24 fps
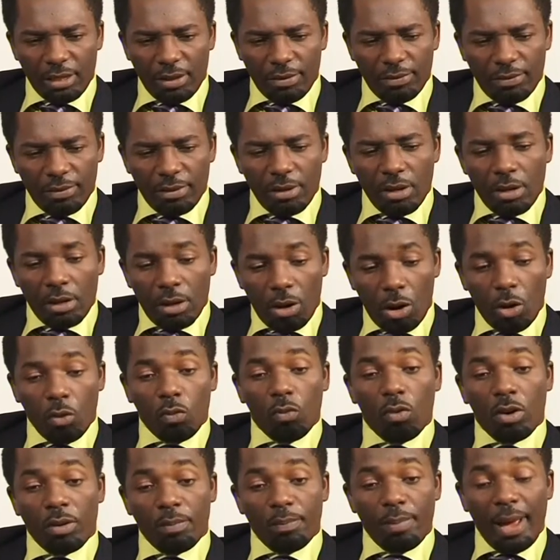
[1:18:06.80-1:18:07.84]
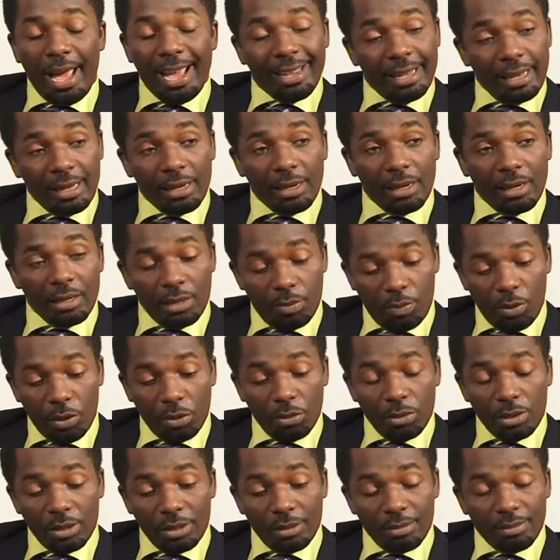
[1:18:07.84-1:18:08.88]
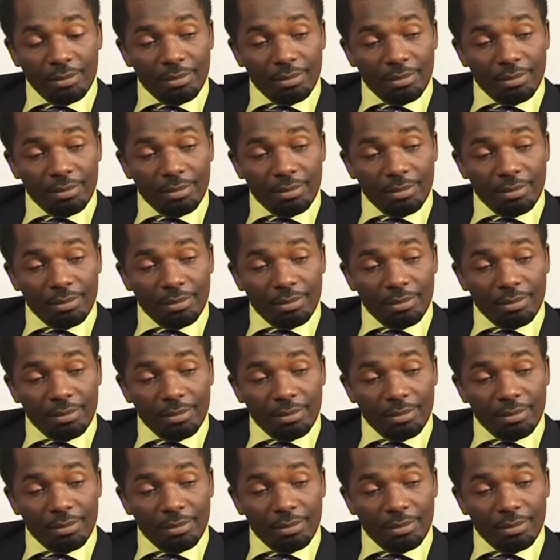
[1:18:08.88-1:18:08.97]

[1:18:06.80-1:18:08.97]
of Onward Bank is built